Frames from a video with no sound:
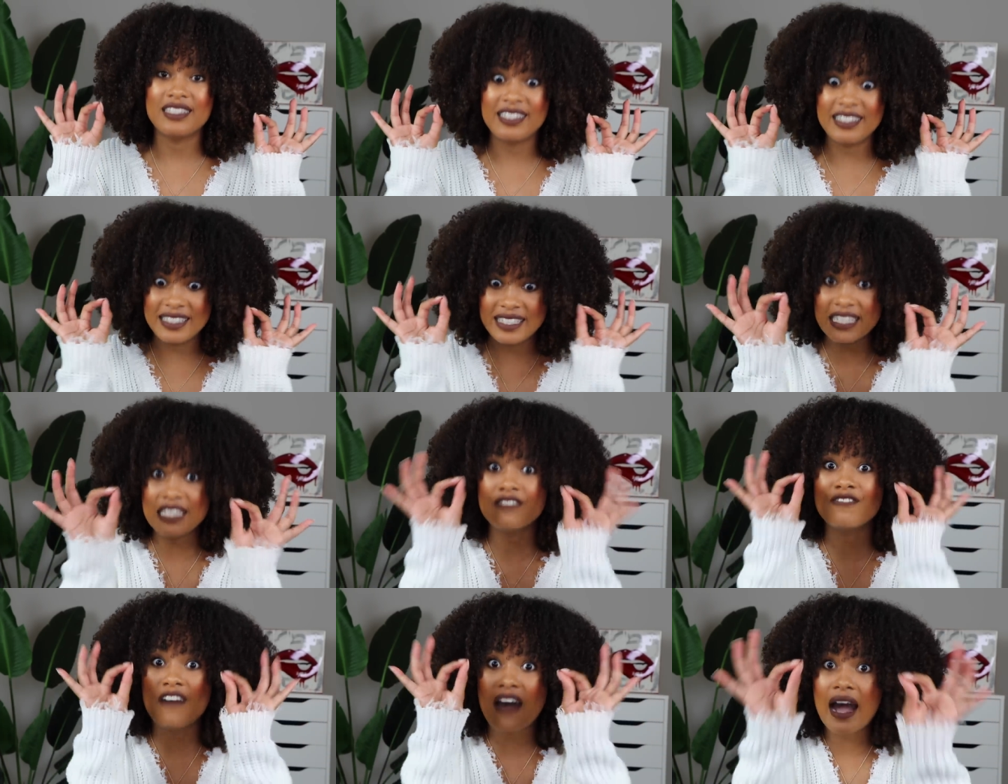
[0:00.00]

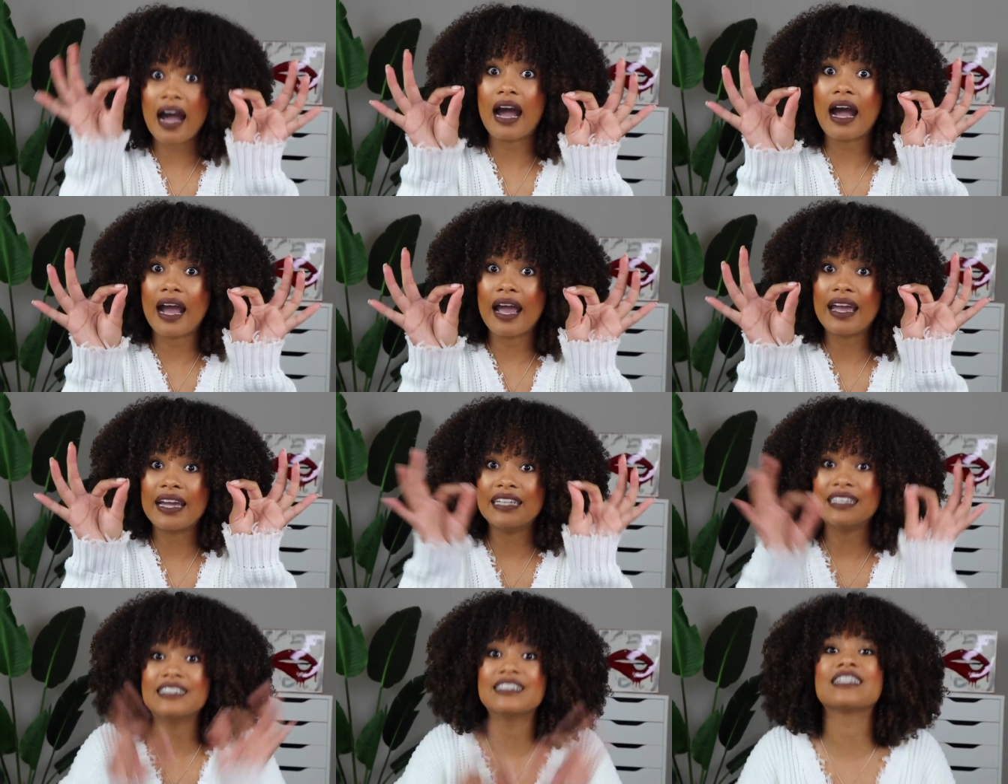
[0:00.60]

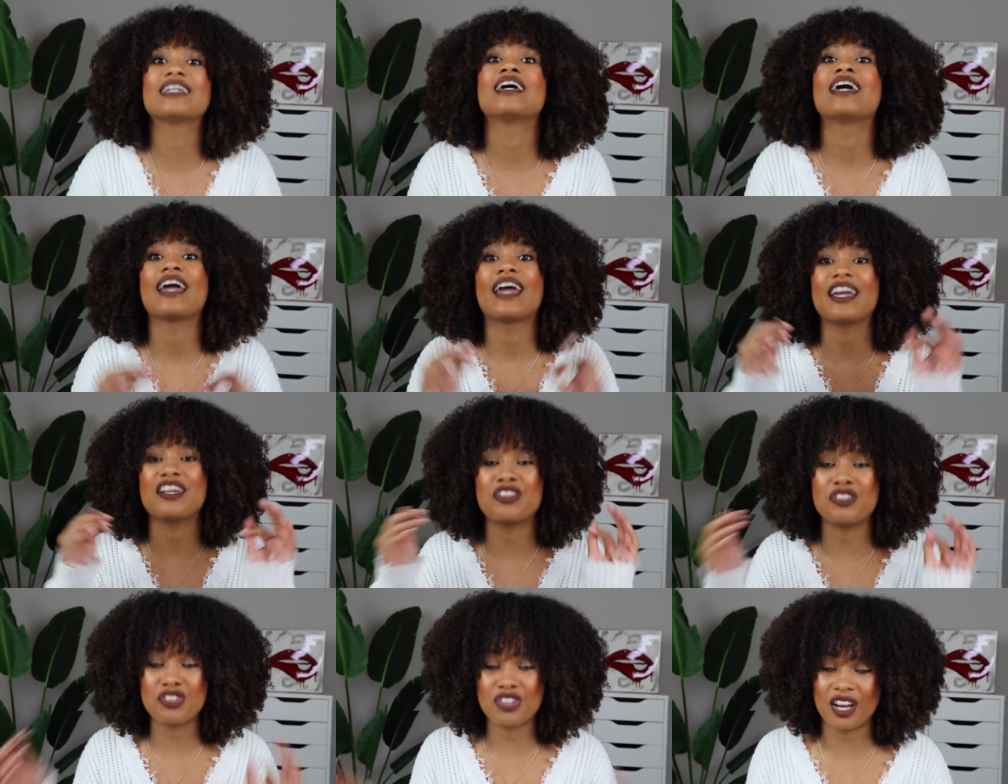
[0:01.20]
defined
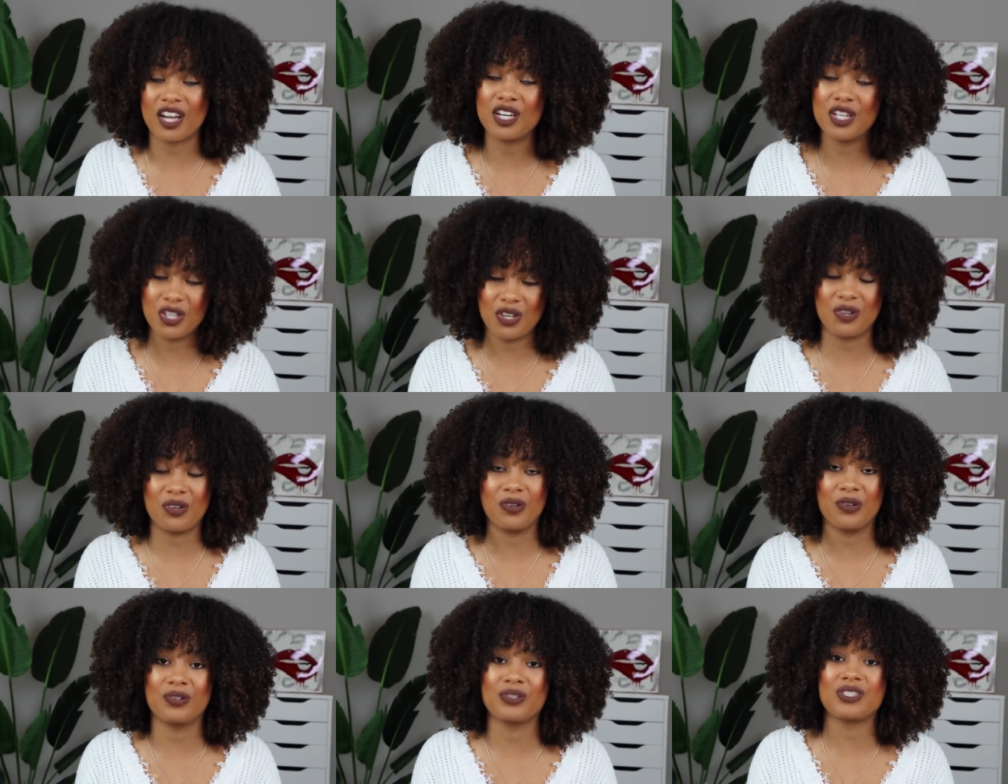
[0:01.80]
and shiny
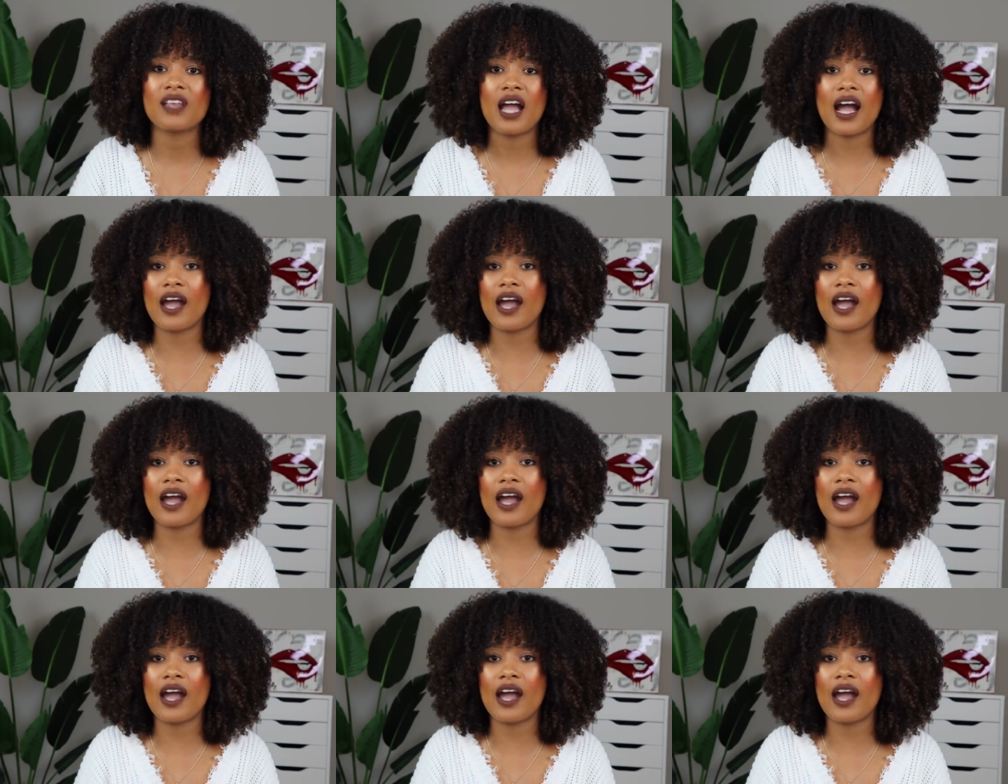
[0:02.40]
curls.